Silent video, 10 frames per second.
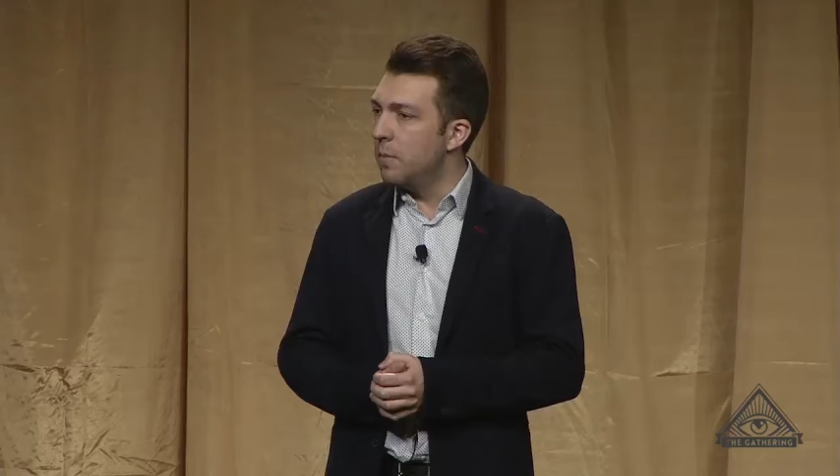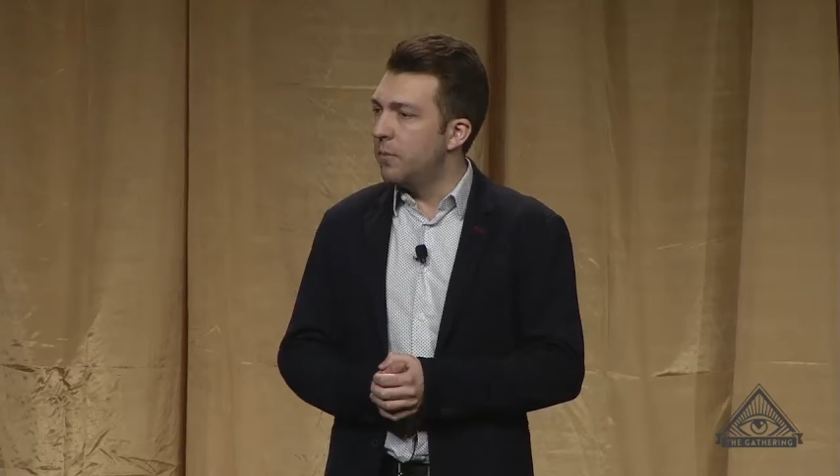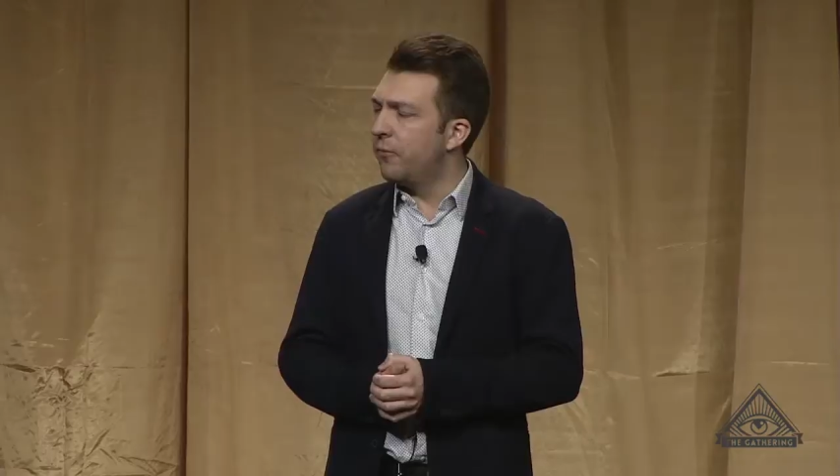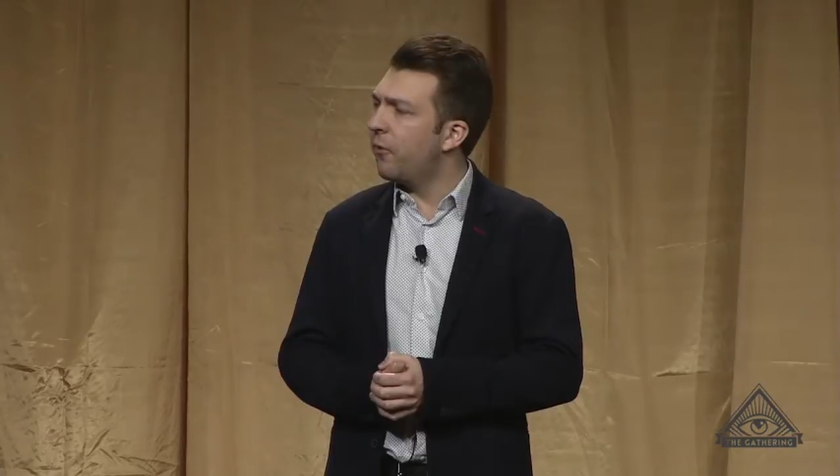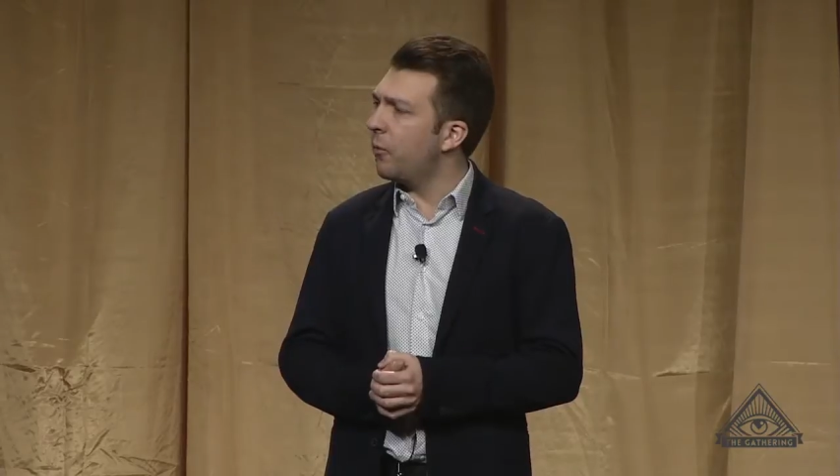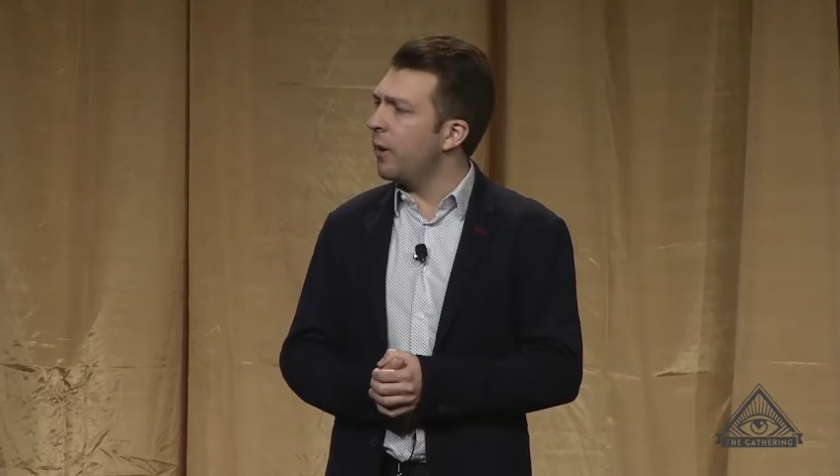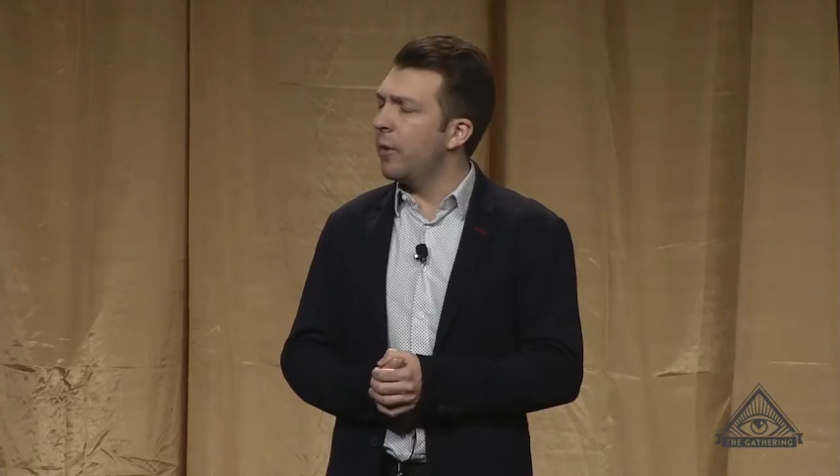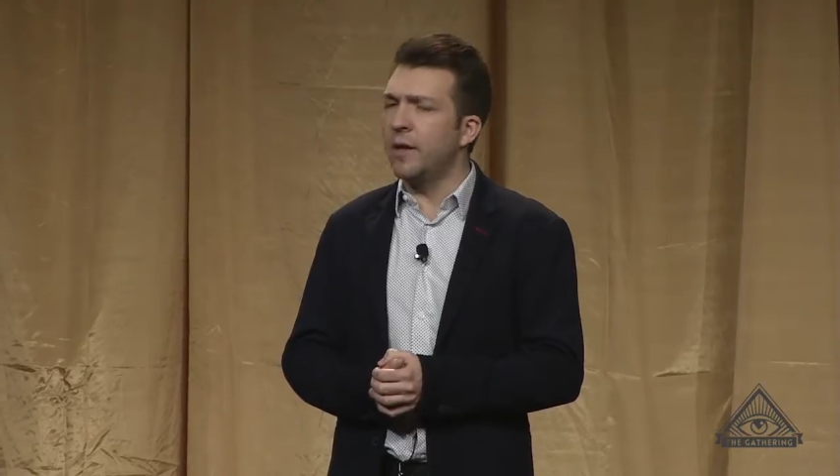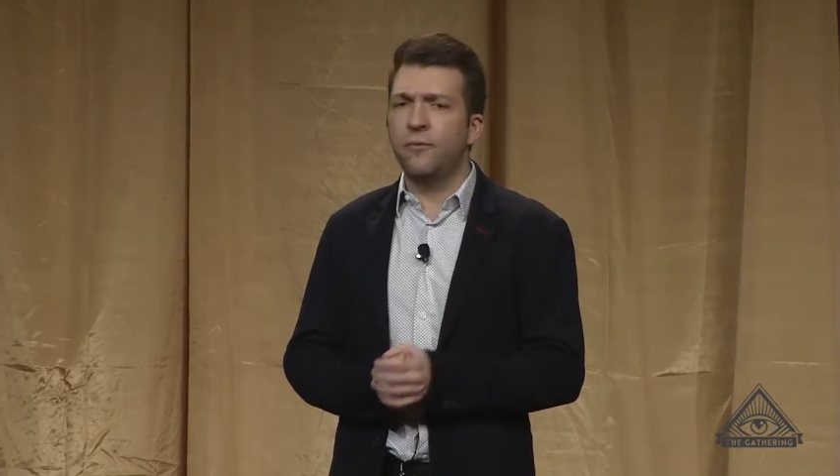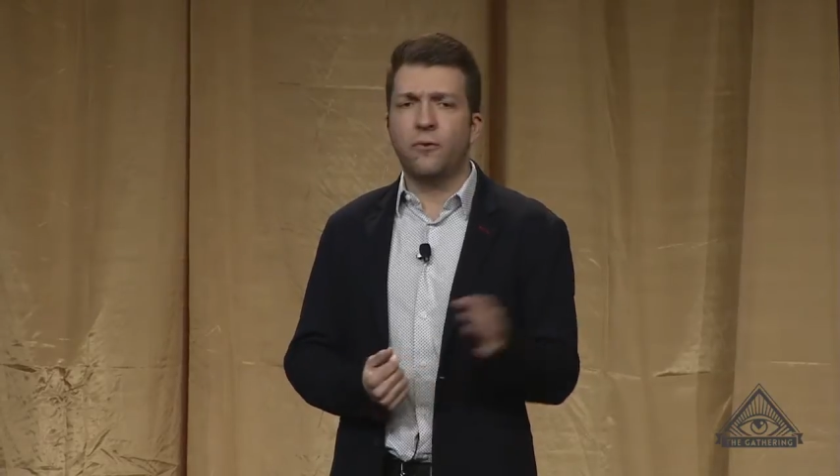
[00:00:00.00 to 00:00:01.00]
Before we go
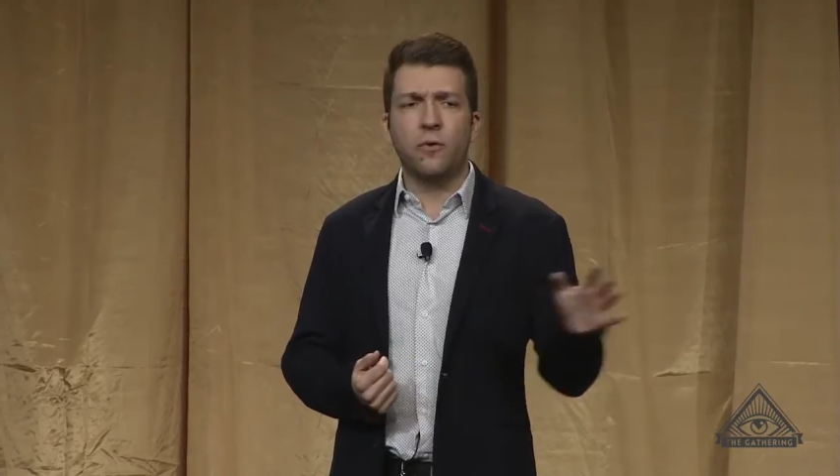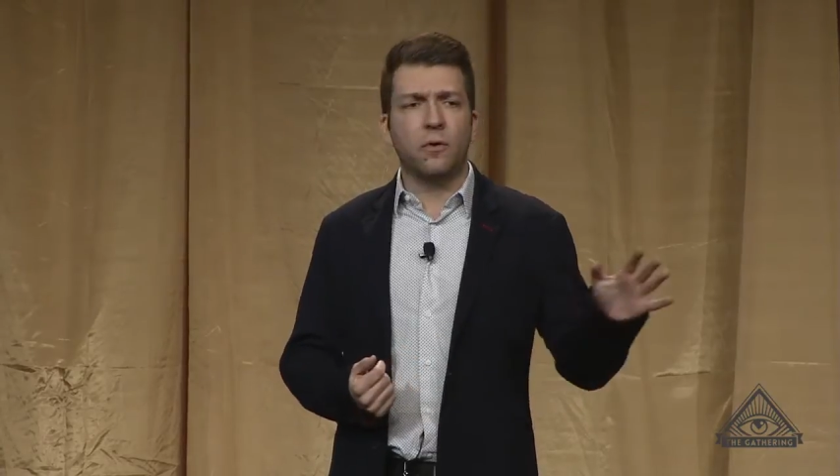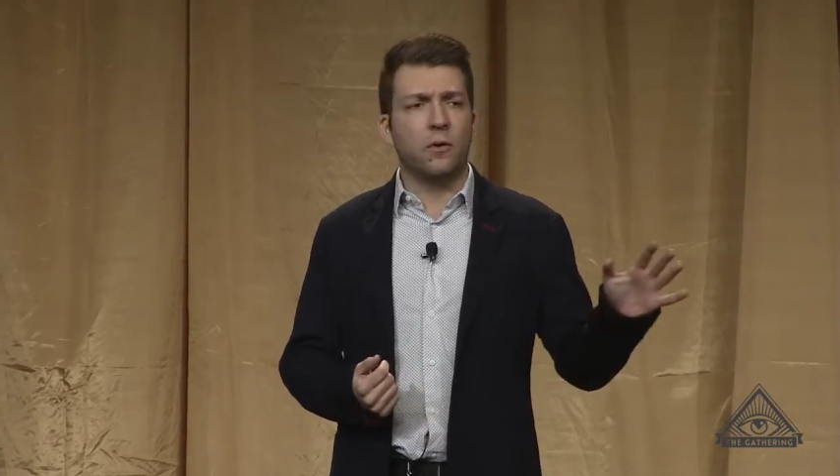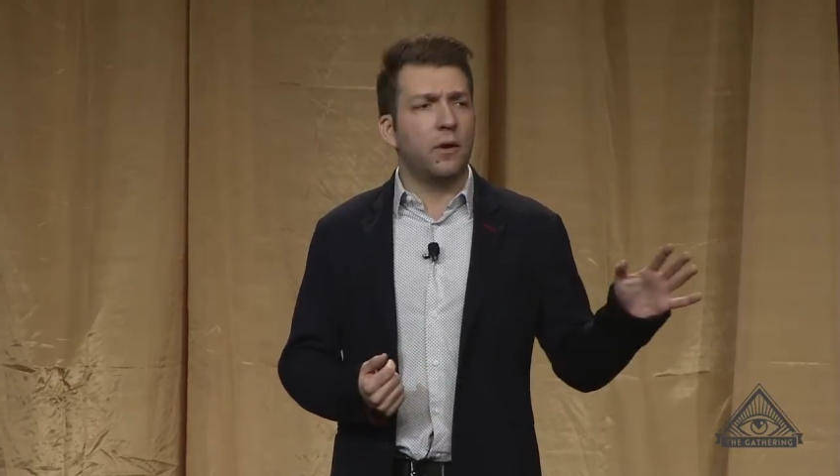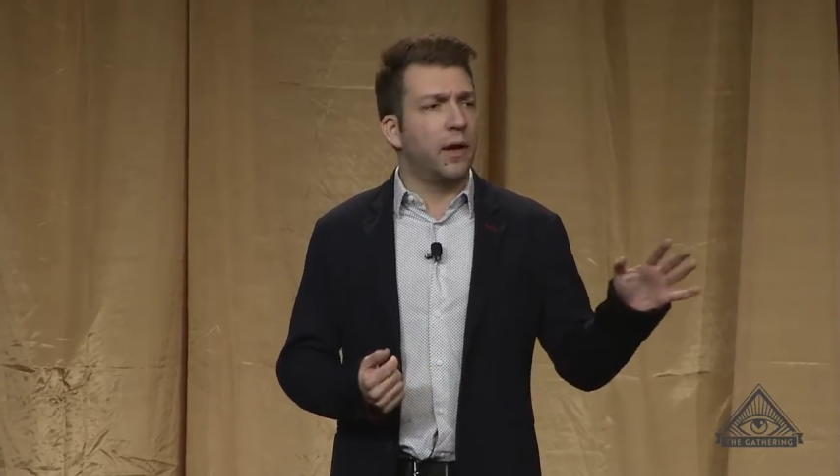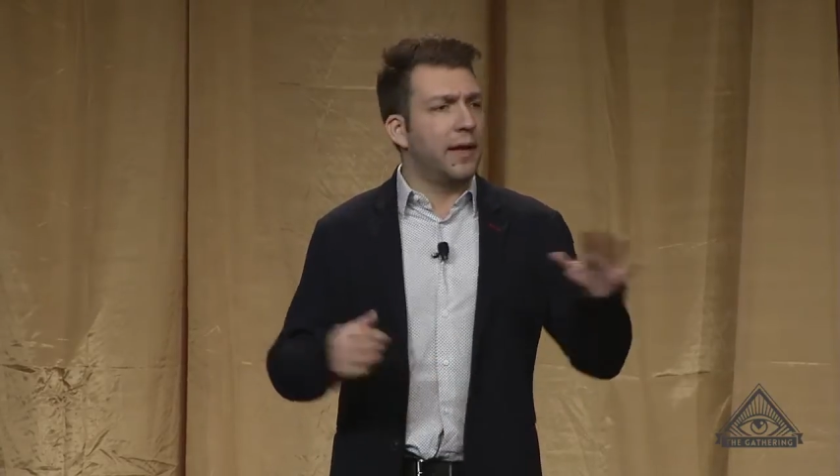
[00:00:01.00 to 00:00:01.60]
any further, uh,